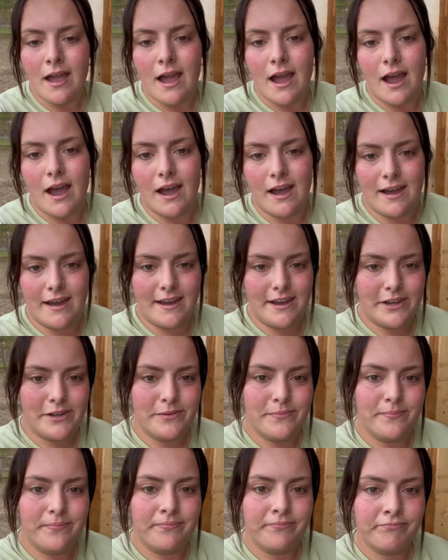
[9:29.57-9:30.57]

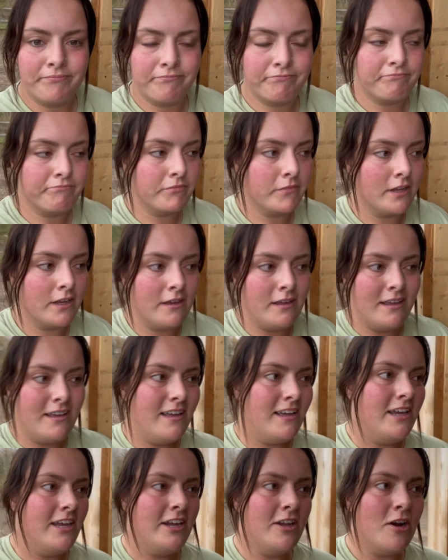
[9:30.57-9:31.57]

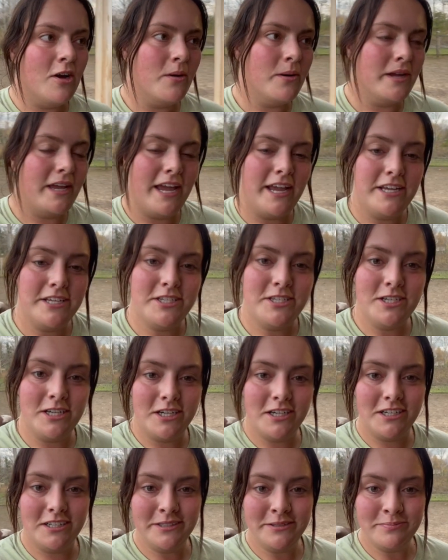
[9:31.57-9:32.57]
you know, in case
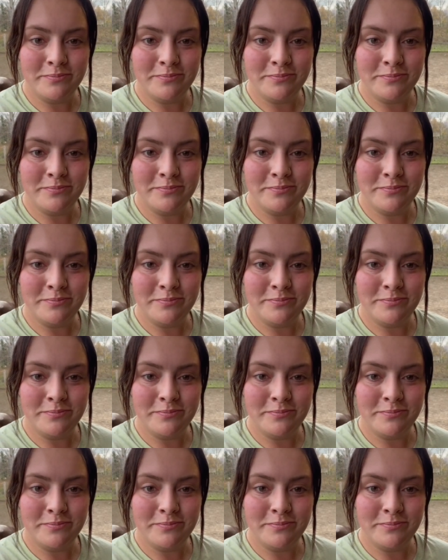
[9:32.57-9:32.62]
you're